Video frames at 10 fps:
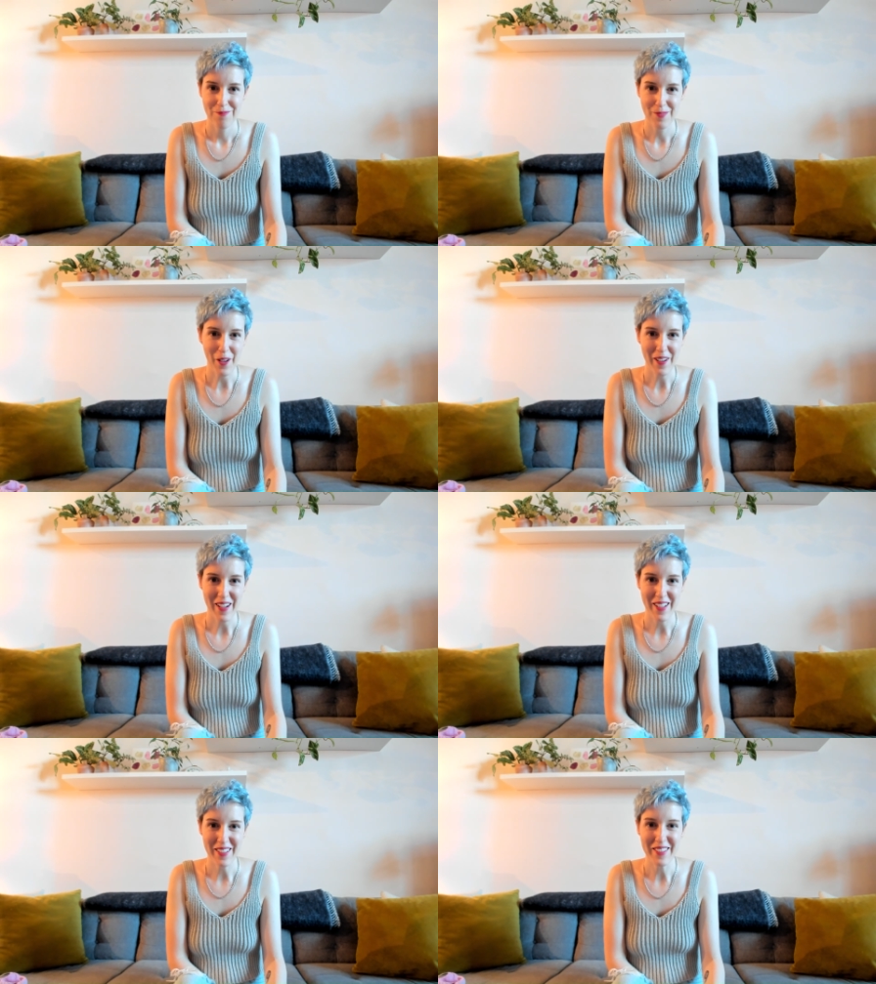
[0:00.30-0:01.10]
All
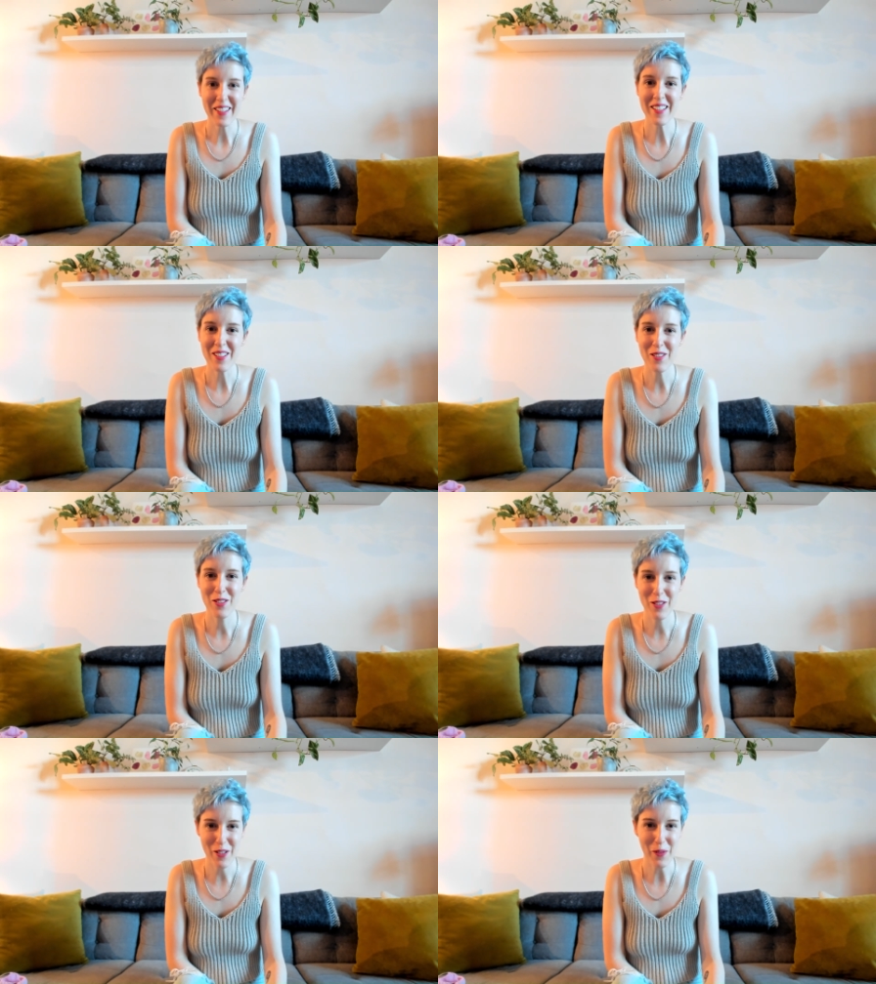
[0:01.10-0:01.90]
right, let's
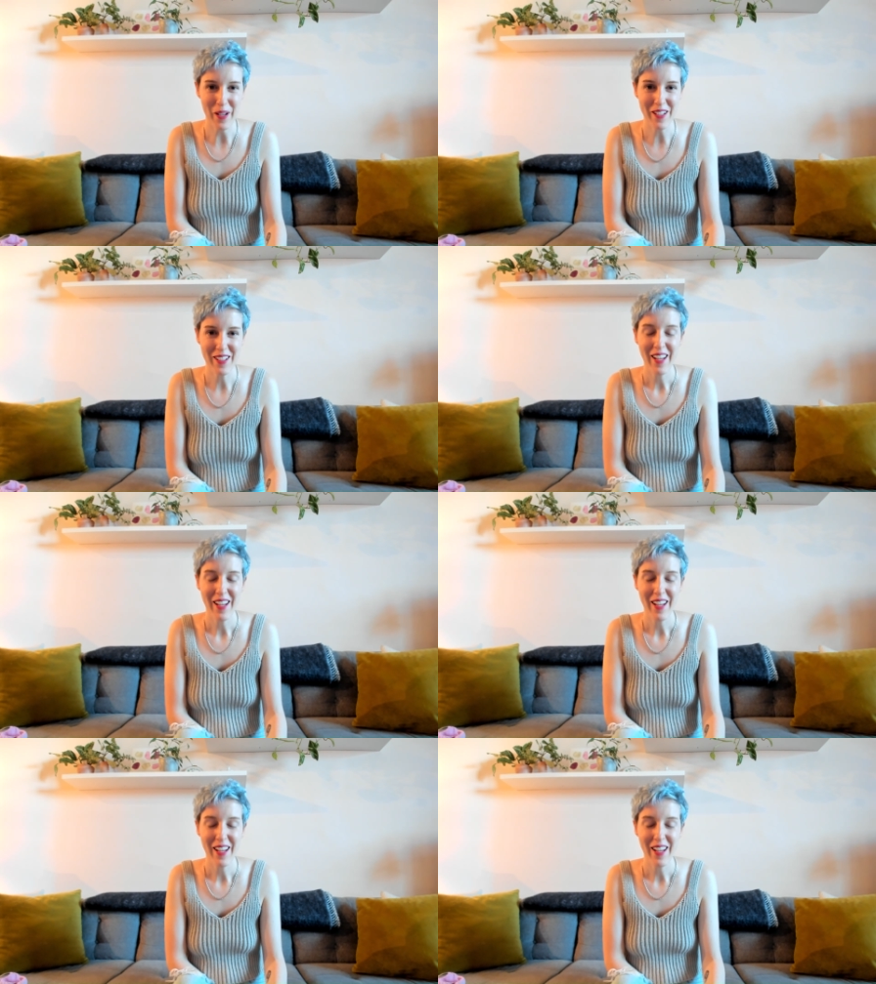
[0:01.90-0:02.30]
do it.